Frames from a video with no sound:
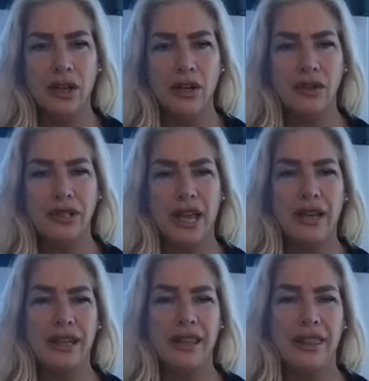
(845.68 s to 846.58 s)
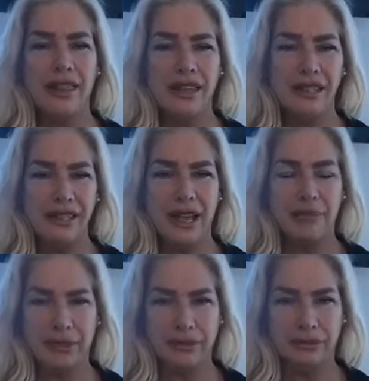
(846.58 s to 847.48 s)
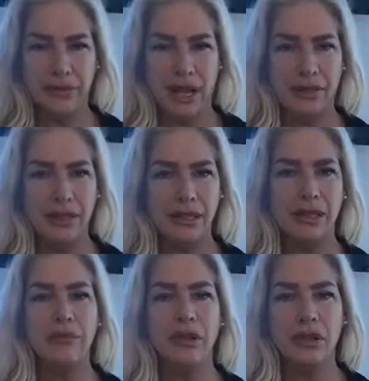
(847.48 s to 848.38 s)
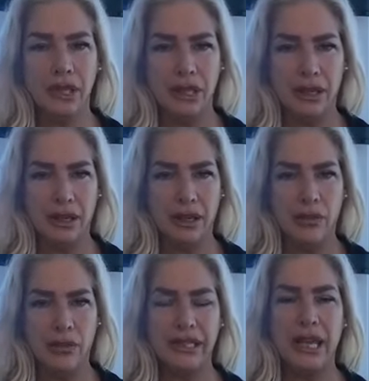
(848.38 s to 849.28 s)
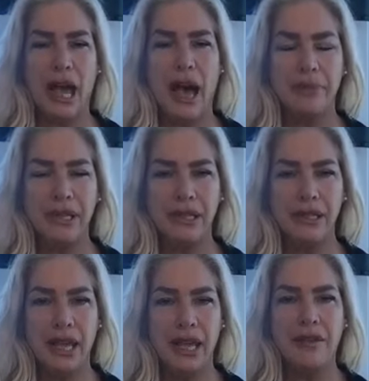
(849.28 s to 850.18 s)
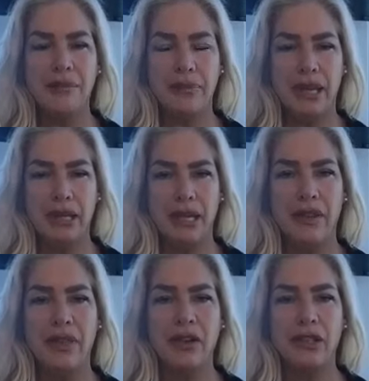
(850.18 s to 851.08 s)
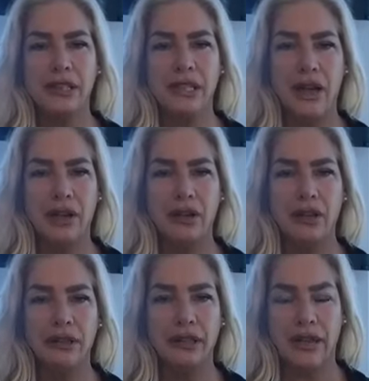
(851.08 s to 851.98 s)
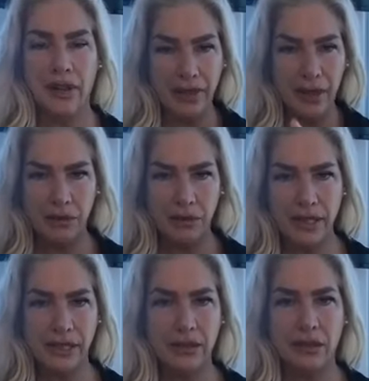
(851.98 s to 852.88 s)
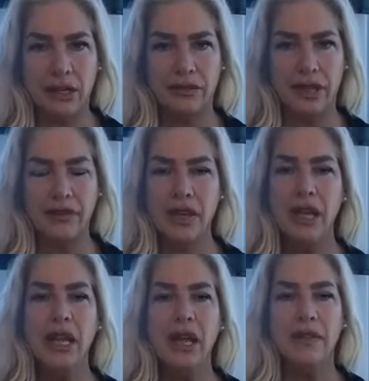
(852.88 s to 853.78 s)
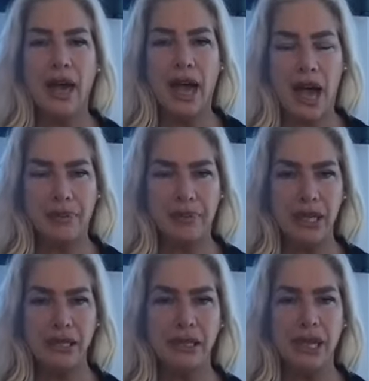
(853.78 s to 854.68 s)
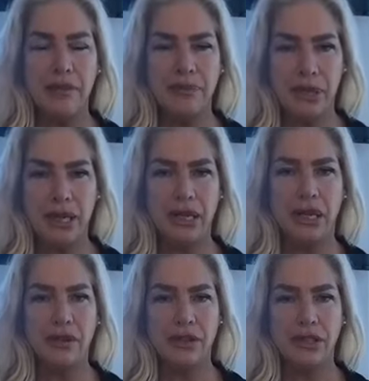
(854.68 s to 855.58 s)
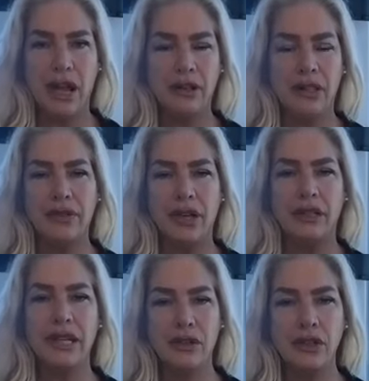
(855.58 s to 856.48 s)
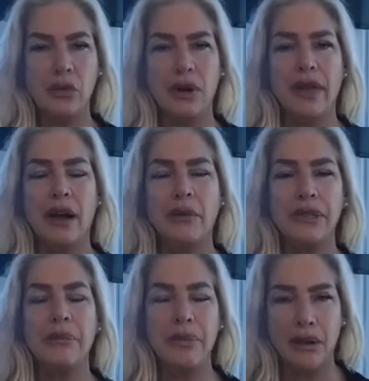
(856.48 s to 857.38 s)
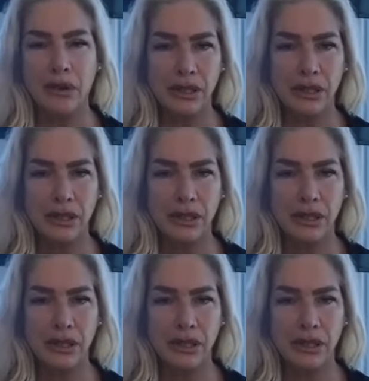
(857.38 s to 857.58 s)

who said this temple and this community was the happiest they have been in their entire life. And they were facing their end of life. The happiest they have been in their entire life. And I'll tell you what that was about.